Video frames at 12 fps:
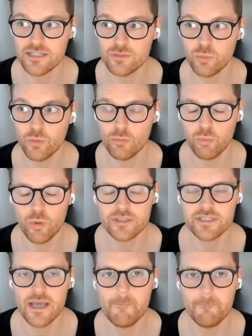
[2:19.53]

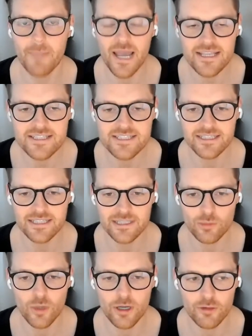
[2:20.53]
worked amazingly
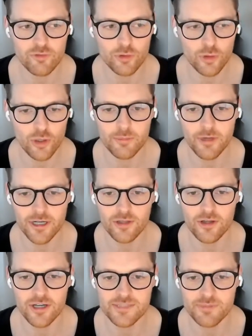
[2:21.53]
well for a lot of my clients.